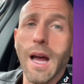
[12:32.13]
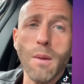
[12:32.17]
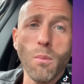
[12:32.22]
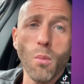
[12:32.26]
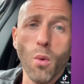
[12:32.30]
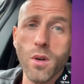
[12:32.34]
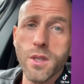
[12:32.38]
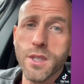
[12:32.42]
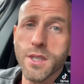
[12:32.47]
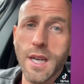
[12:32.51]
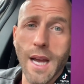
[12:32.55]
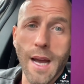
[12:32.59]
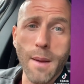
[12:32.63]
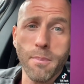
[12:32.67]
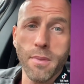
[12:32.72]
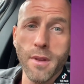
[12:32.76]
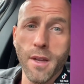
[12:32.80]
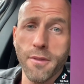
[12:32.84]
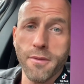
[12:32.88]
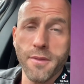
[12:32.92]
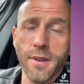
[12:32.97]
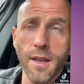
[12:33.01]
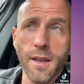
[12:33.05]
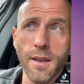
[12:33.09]
more
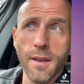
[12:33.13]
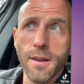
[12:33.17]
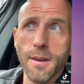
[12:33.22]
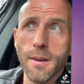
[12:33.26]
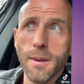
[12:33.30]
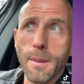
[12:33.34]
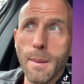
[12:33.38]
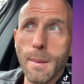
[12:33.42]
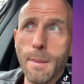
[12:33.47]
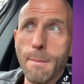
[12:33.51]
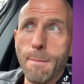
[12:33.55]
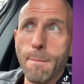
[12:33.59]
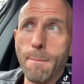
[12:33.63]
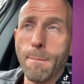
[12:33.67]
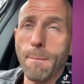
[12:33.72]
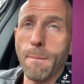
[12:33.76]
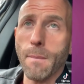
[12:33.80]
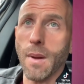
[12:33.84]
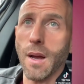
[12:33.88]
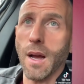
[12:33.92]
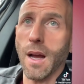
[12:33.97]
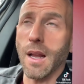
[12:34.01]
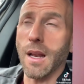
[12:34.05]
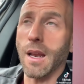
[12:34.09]
shoplifting,
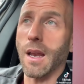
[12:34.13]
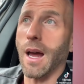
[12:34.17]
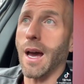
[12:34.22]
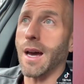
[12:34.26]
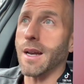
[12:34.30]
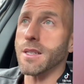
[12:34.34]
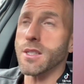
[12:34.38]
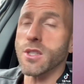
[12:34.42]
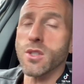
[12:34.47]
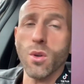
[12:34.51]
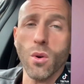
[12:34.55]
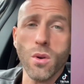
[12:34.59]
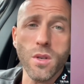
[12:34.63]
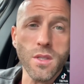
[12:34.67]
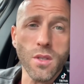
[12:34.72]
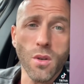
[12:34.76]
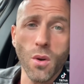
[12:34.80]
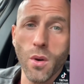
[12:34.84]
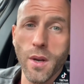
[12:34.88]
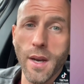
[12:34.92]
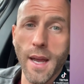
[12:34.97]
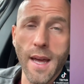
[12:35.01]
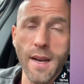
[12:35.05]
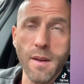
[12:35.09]
a lot of stores
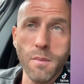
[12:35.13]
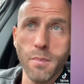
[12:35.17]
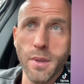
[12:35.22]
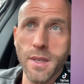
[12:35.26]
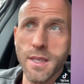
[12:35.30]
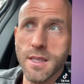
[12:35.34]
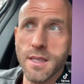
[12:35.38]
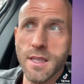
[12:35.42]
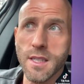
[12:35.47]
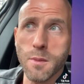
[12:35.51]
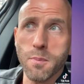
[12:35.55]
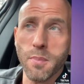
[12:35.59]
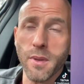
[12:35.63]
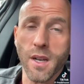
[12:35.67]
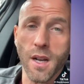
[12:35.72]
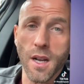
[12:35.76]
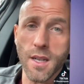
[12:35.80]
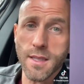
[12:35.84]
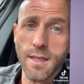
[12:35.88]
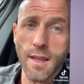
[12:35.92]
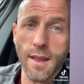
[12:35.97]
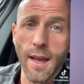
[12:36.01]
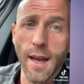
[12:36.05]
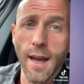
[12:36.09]
going out of business
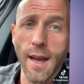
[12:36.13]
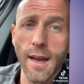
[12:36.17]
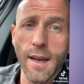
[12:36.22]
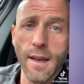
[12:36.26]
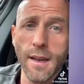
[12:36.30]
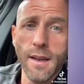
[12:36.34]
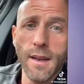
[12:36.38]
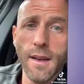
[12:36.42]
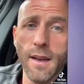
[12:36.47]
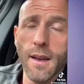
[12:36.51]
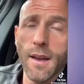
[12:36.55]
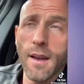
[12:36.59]
because of that.